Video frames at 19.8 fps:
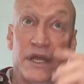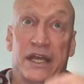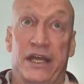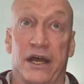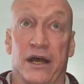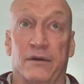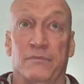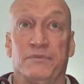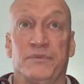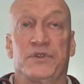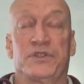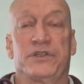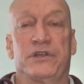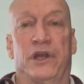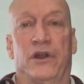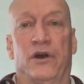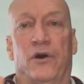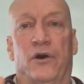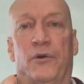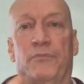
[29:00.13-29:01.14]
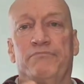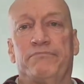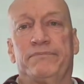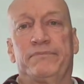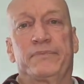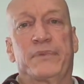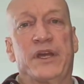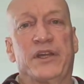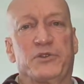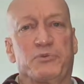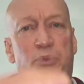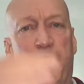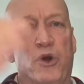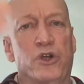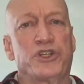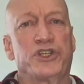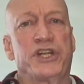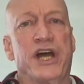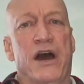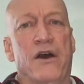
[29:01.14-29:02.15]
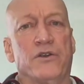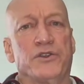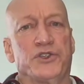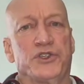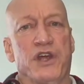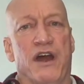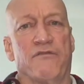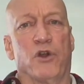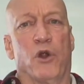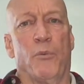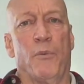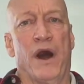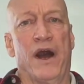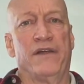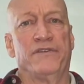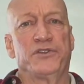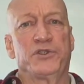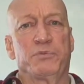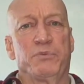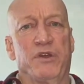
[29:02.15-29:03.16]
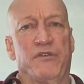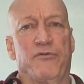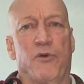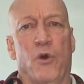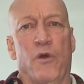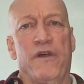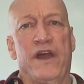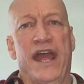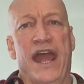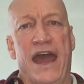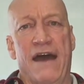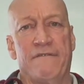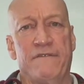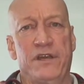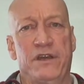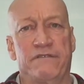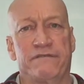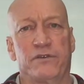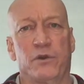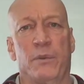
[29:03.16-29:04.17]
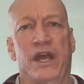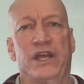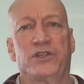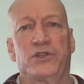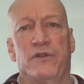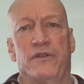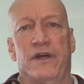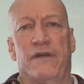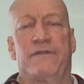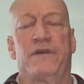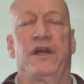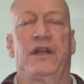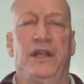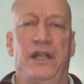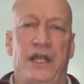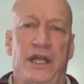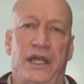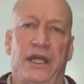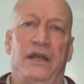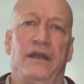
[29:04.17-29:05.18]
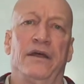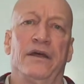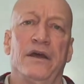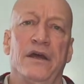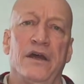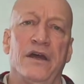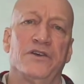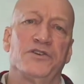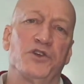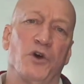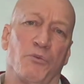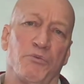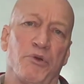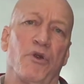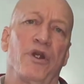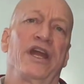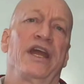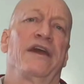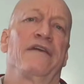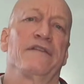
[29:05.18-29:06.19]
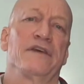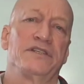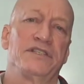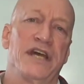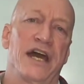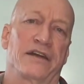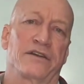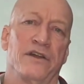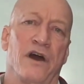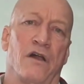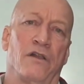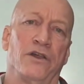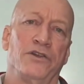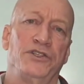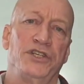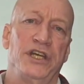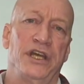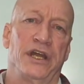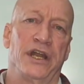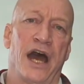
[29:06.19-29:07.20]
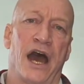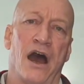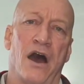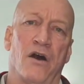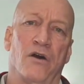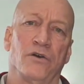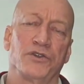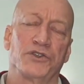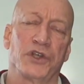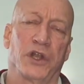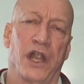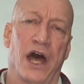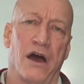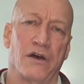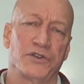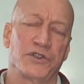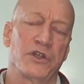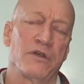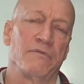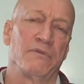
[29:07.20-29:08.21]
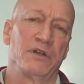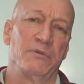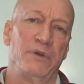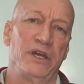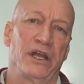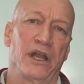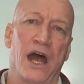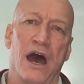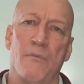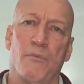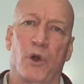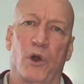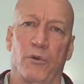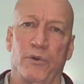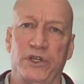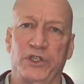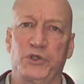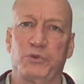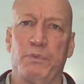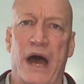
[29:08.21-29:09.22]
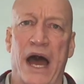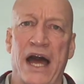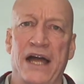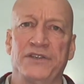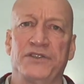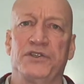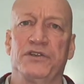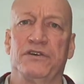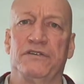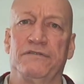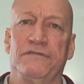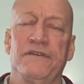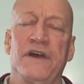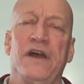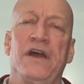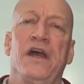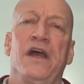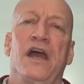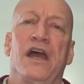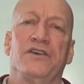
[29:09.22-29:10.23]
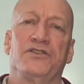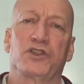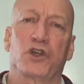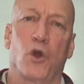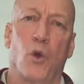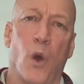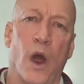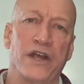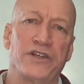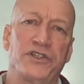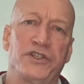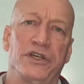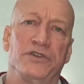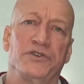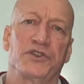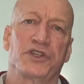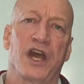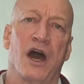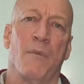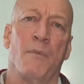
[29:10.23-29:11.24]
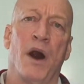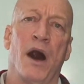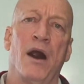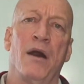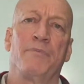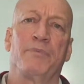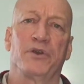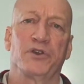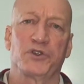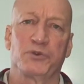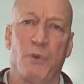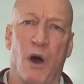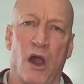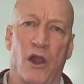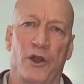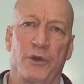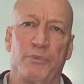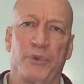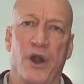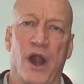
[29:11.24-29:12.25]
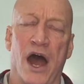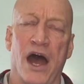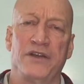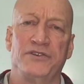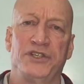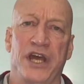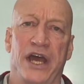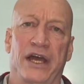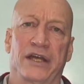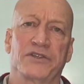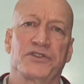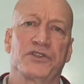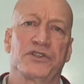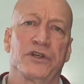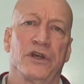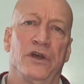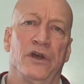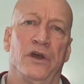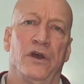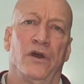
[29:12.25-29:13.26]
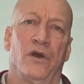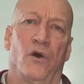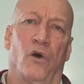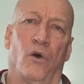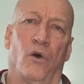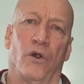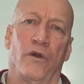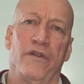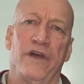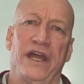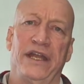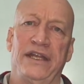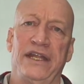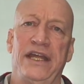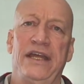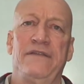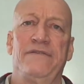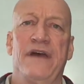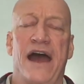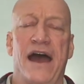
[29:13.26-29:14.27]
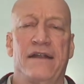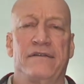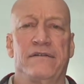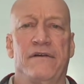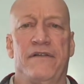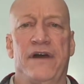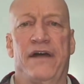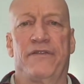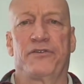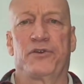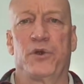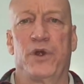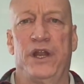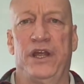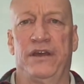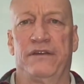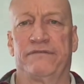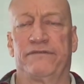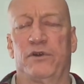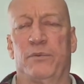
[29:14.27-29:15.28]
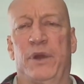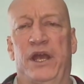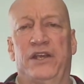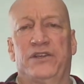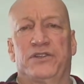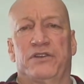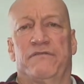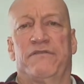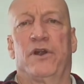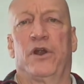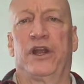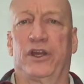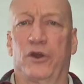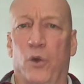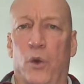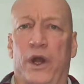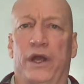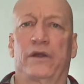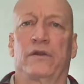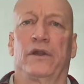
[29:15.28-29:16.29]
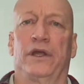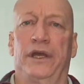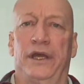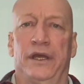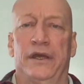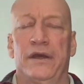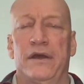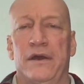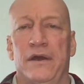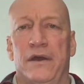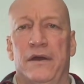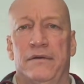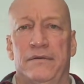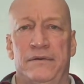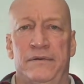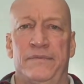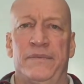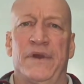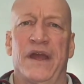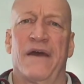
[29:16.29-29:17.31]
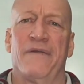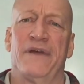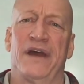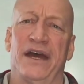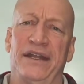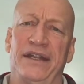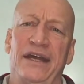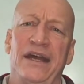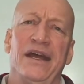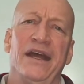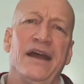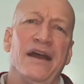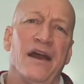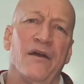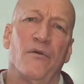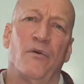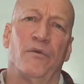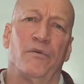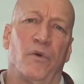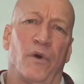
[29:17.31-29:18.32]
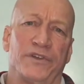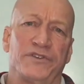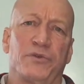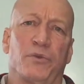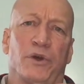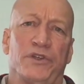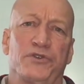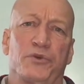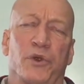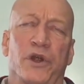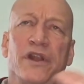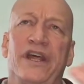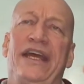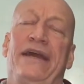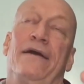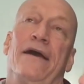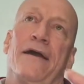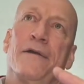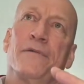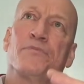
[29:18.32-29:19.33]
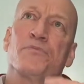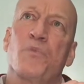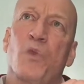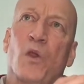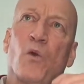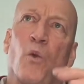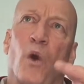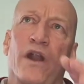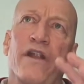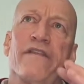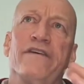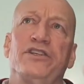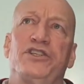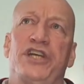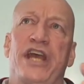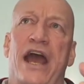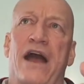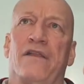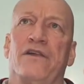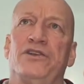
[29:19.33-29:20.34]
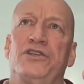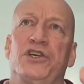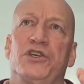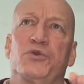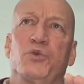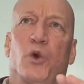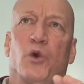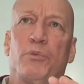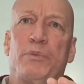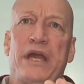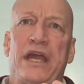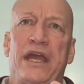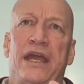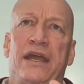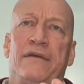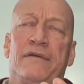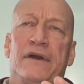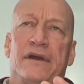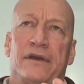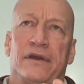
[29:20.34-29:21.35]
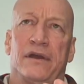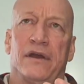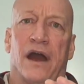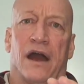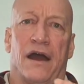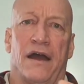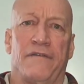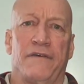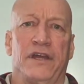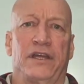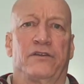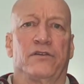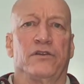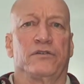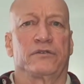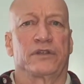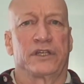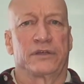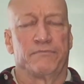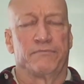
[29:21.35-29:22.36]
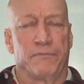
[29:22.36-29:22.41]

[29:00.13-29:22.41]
gets pushed out several months before they have the information that they need. So bringing the technology in house allows them to be a lot more responsive as questions come up or smaller projects, or they need that 3D information very quickly. And then what's really one of the challenges will be, I think,